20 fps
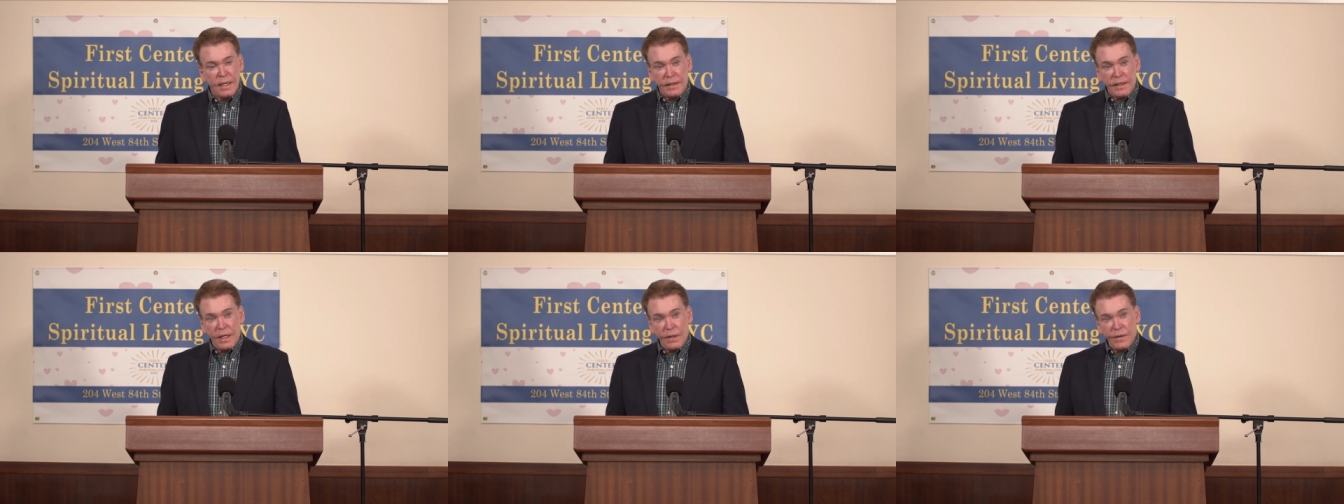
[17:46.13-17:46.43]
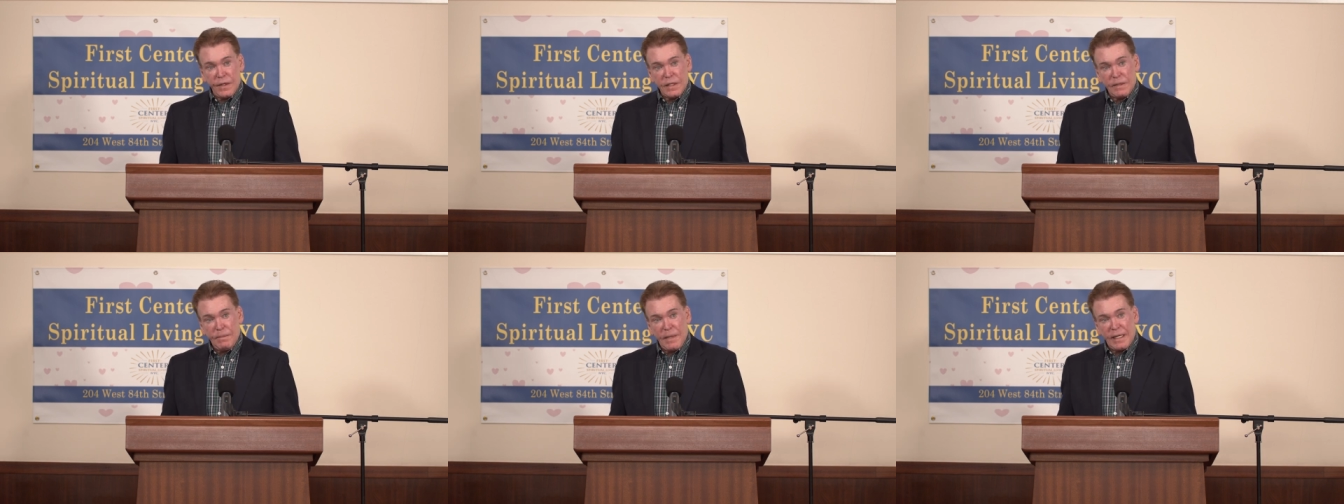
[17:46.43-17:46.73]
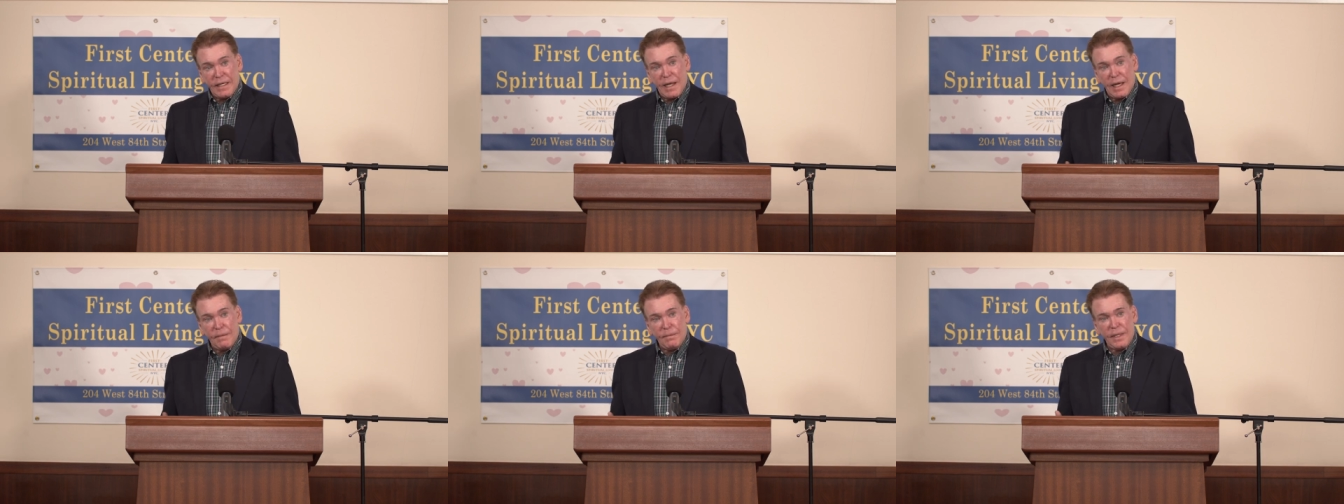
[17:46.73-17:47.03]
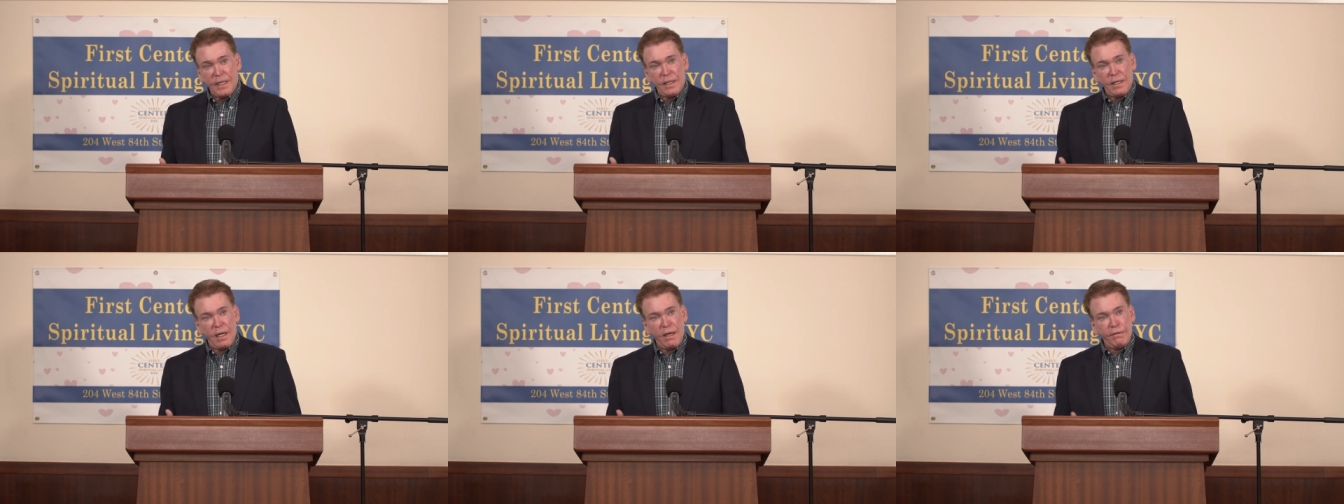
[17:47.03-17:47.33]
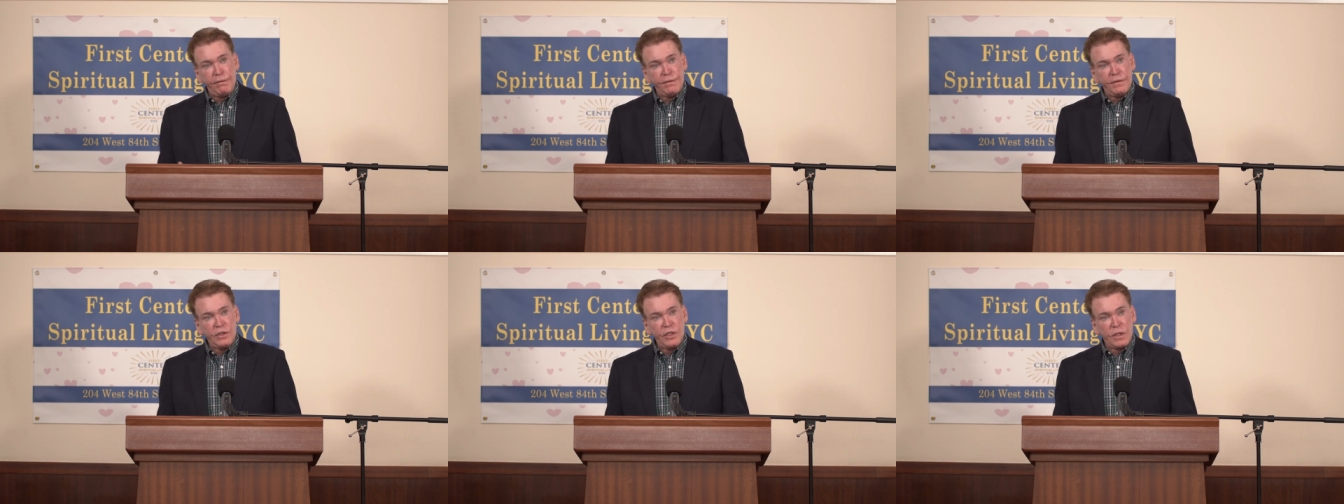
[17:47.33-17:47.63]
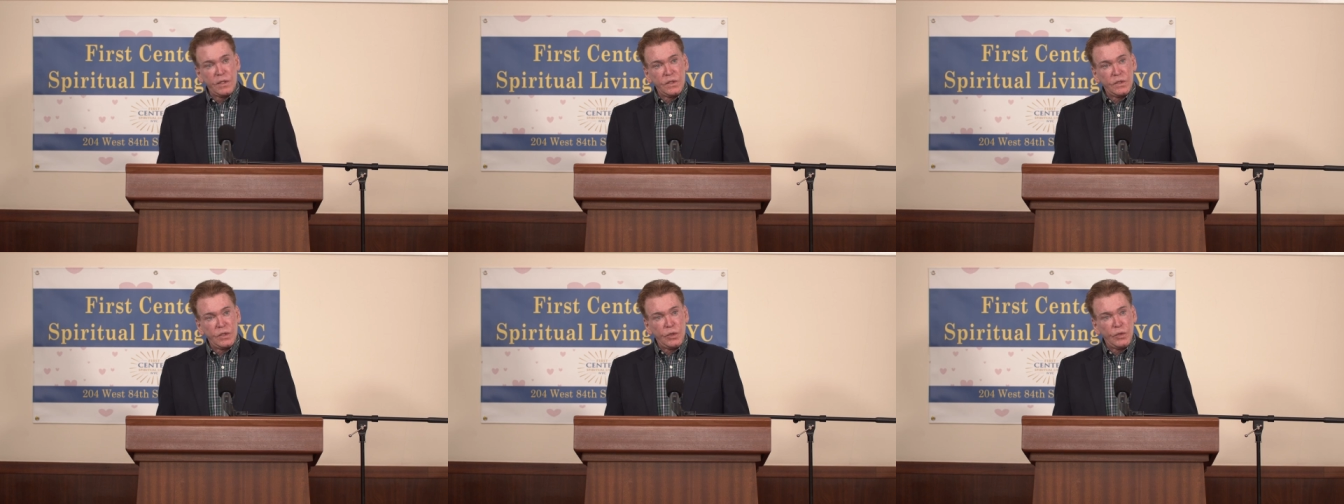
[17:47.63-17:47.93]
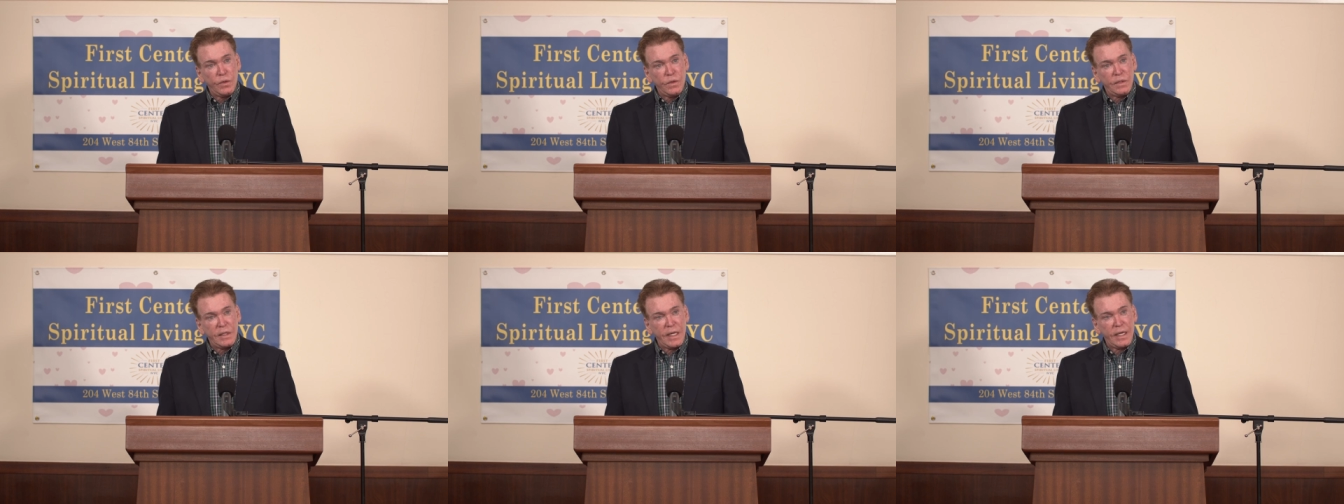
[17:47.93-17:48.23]
Now, this may not be enough just
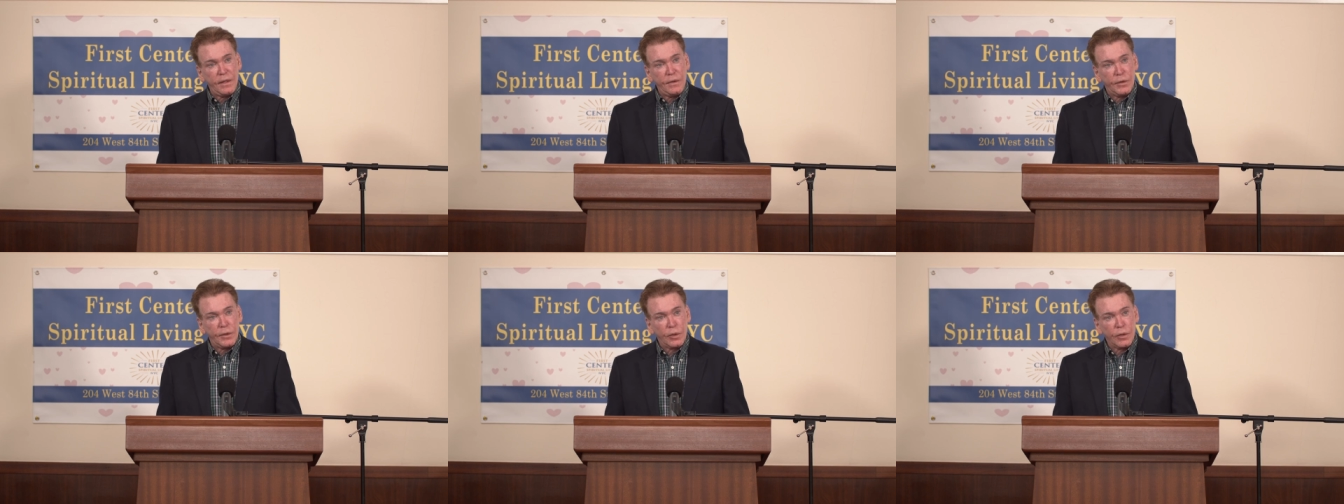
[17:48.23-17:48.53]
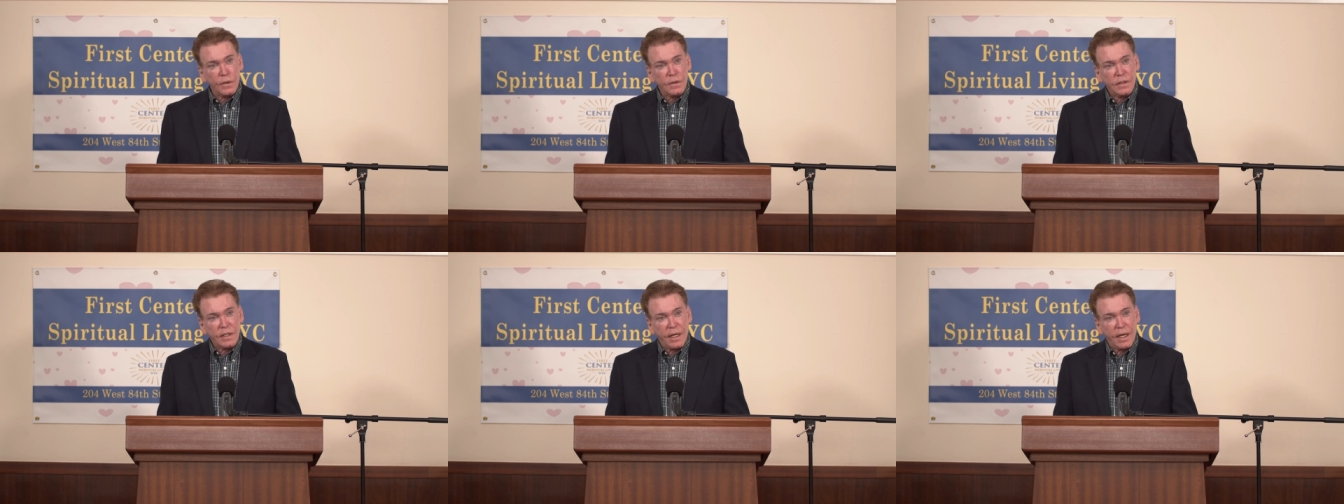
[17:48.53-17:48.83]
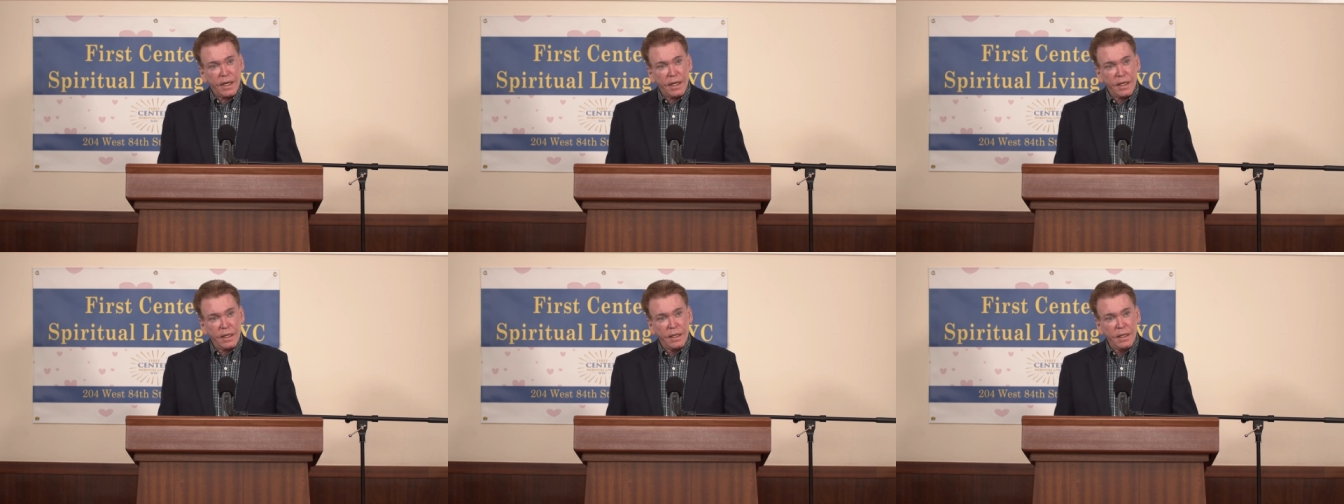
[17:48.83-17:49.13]
Tuesday and Thursday,